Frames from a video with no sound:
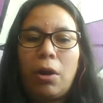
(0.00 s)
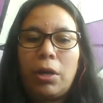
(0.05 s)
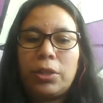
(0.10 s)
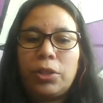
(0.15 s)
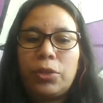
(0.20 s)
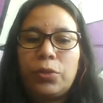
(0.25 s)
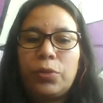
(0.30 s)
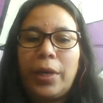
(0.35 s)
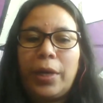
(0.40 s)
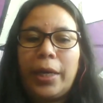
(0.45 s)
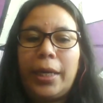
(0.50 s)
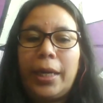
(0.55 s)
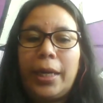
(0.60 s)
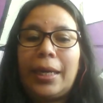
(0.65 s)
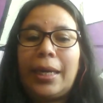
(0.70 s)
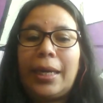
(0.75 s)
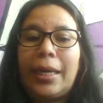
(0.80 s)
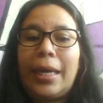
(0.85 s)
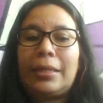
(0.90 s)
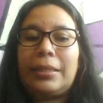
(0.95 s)
who are
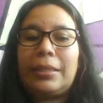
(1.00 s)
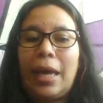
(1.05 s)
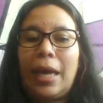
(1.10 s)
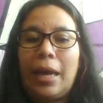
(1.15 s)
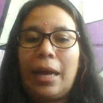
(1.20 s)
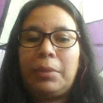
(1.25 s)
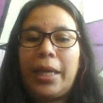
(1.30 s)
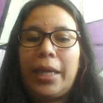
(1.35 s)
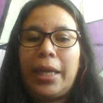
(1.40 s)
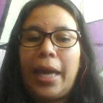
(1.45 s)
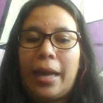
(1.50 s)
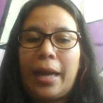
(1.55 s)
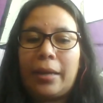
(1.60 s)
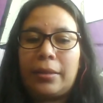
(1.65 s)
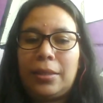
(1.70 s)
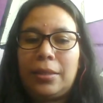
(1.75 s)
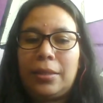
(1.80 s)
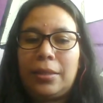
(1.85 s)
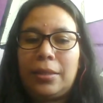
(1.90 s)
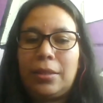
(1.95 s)
incarcerated get
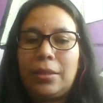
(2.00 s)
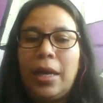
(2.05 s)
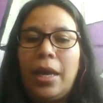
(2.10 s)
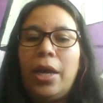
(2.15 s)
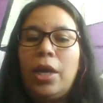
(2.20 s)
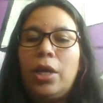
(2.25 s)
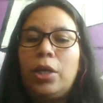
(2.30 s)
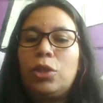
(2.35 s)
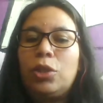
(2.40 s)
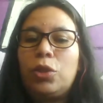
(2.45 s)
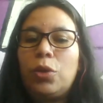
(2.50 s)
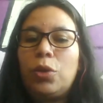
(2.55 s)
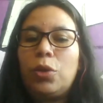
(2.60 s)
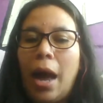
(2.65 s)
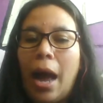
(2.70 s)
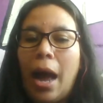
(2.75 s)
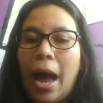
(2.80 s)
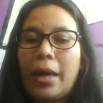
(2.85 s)
timely access